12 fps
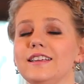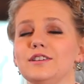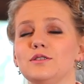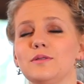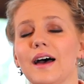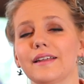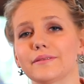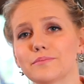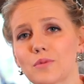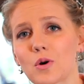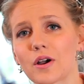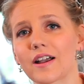into that
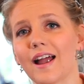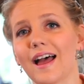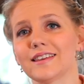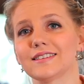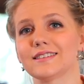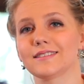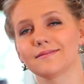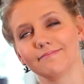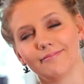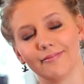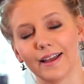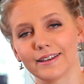more
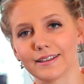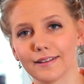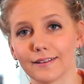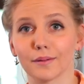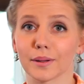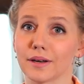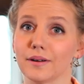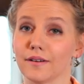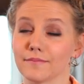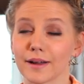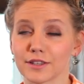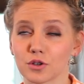as I tell a little bit
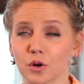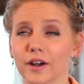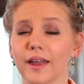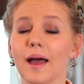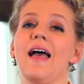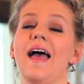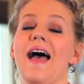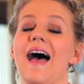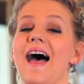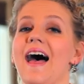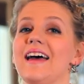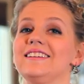of my story.
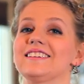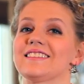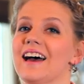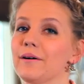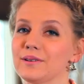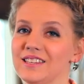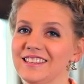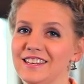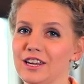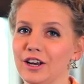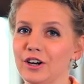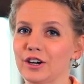And that was in the
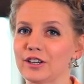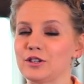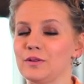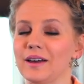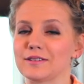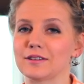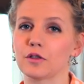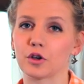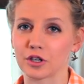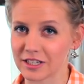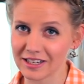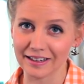year
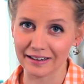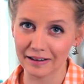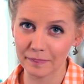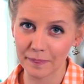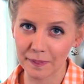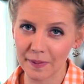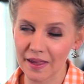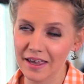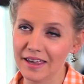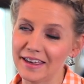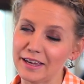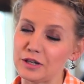2013.
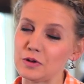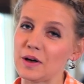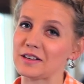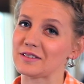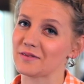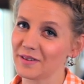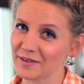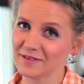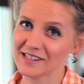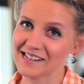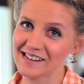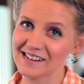In
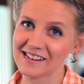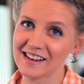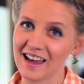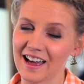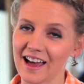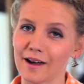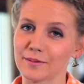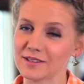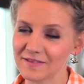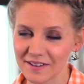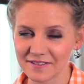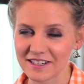2015, I
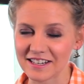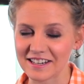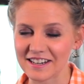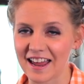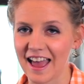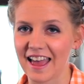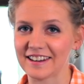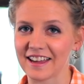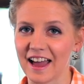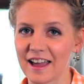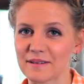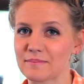was 15 and I